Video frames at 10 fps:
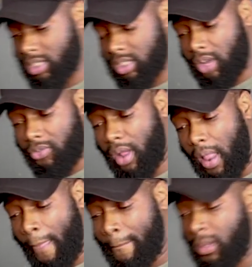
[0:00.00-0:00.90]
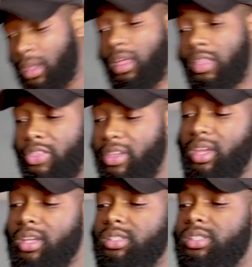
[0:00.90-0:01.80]
of stuff.
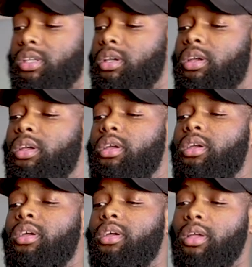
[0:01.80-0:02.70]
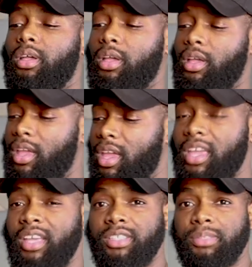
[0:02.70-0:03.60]
This
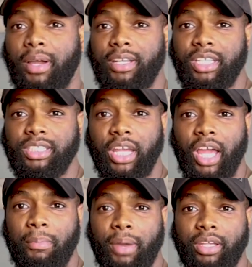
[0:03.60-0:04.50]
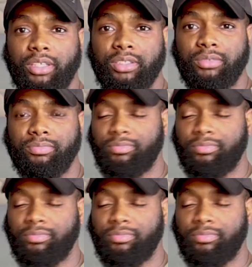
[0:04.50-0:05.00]
is my DJI mics.